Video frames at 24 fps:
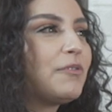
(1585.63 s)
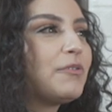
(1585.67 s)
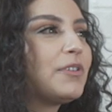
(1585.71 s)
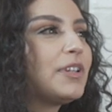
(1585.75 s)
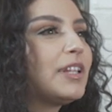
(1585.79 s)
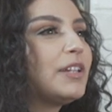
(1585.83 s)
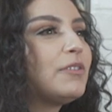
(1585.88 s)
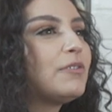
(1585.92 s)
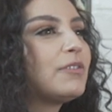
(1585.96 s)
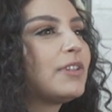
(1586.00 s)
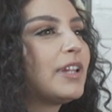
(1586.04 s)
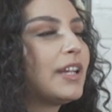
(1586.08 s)

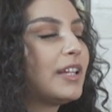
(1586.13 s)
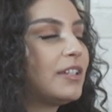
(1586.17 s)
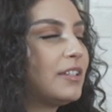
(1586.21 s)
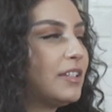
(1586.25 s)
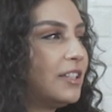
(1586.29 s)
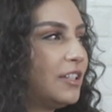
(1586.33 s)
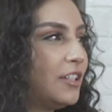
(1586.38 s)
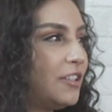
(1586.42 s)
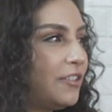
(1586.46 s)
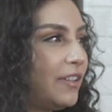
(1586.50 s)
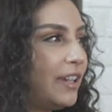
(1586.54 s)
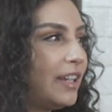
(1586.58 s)
really would like
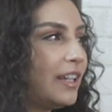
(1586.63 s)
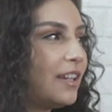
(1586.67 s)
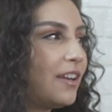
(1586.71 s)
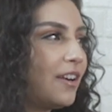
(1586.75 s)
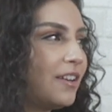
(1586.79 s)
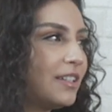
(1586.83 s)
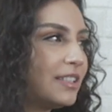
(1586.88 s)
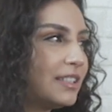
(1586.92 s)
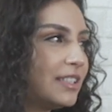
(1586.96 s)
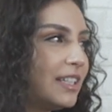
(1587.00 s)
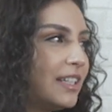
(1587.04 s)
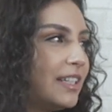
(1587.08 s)
to create
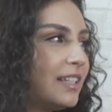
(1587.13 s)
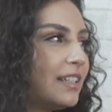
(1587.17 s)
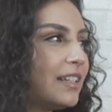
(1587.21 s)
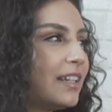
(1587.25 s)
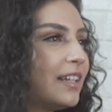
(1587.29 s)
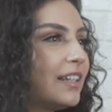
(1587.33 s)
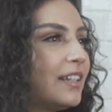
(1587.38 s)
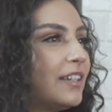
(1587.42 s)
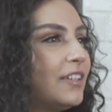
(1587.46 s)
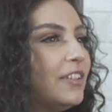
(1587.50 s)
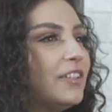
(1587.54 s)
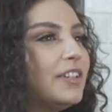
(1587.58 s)
content,
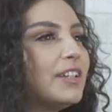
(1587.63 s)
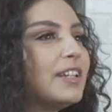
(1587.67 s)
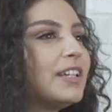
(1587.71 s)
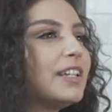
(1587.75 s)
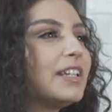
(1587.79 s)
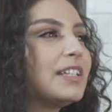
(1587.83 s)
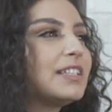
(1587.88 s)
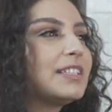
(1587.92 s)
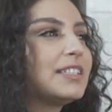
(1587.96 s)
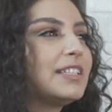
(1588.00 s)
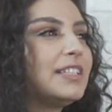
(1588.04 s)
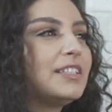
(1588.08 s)
like you can
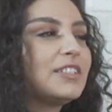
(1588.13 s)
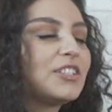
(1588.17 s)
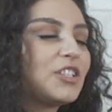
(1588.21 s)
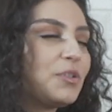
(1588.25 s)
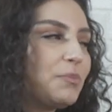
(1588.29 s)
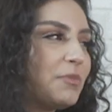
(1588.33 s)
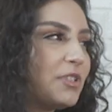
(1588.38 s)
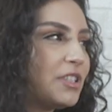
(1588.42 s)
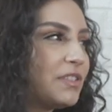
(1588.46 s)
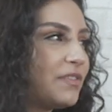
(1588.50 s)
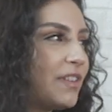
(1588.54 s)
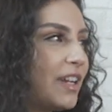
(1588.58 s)
get seen
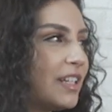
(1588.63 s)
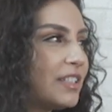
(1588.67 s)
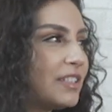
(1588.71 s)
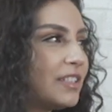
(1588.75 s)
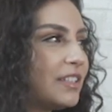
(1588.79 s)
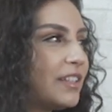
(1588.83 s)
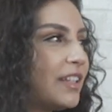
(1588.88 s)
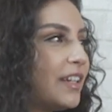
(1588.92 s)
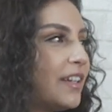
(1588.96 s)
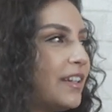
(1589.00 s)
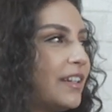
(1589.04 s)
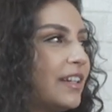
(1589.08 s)
so much
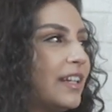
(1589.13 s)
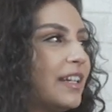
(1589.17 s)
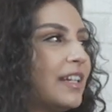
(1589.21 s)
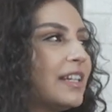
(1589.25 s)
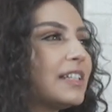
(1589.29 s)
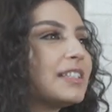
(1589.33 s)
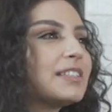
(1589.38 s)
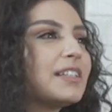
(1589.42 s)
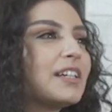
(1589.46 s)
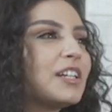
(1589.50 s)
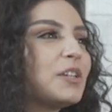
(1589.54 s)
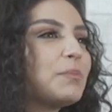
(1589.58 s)
faster there. And
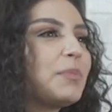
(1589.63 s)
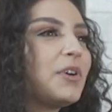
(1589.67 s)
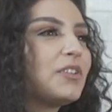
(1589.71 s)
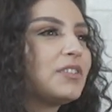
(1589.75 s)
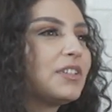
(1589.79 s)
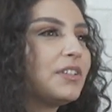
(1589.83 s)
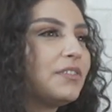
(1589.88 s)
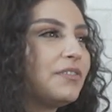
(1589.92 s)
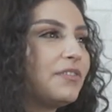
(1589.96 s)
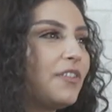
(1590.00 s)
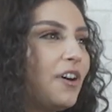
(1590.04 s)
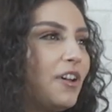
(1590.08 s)
it's not
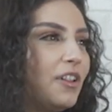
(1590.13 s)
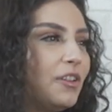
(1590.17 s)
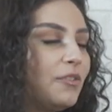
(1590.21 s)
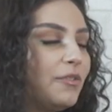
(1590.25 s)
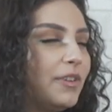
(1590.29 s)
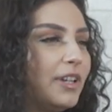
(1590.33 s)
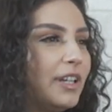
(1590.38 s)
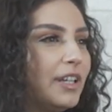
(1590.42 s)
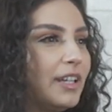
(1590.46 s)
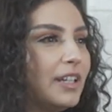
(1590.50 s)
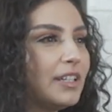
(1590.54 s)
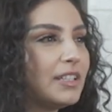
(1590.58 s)
about the
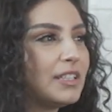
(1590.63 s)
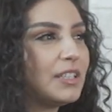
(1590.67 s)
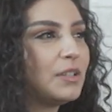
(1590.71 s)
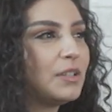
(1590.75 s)
following; it's